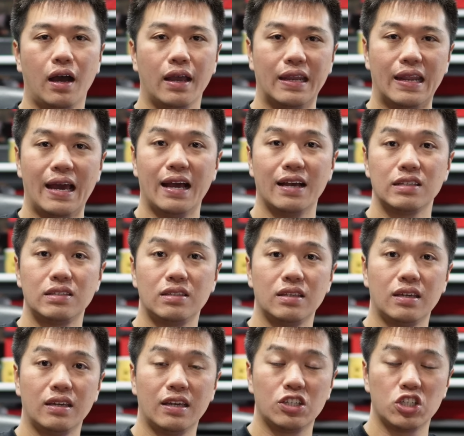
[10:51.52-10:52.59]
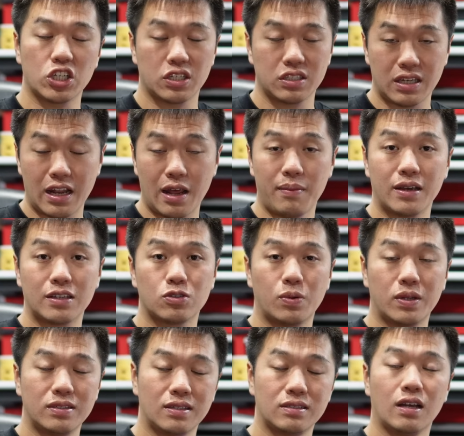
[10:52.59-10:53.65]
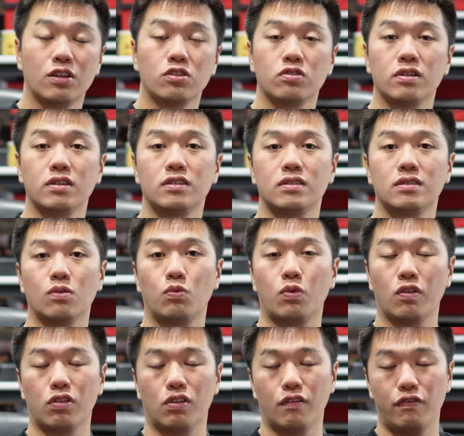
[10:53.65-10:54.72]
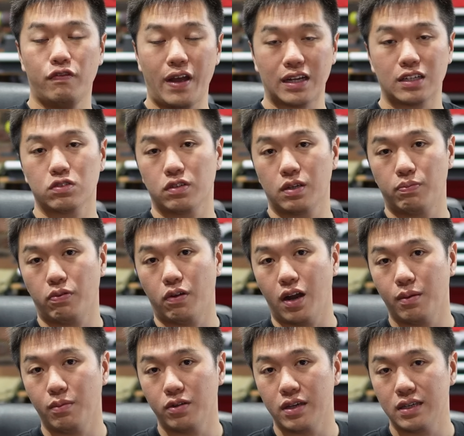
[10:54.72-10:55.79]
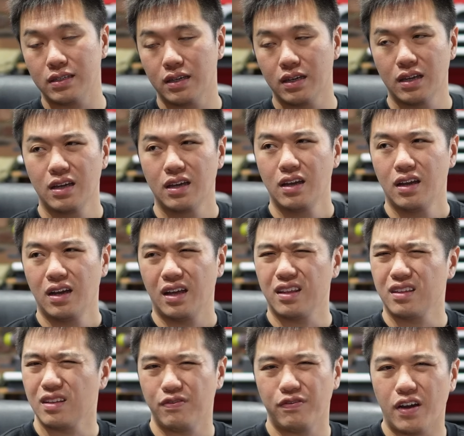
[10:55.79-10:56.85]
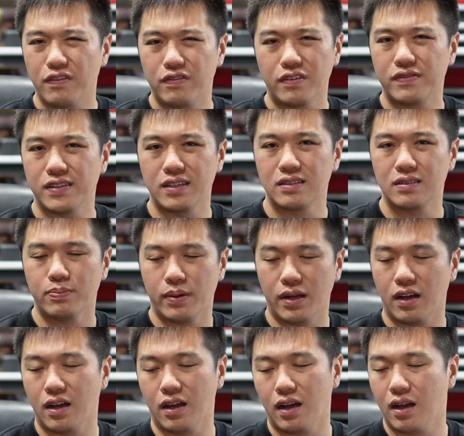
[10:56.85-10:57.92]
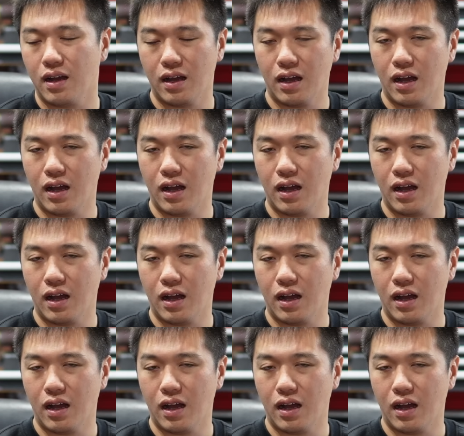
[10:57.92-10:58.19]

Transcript: It has the Injector Dynamics 2600s with the factory primary, I think they're 550s, but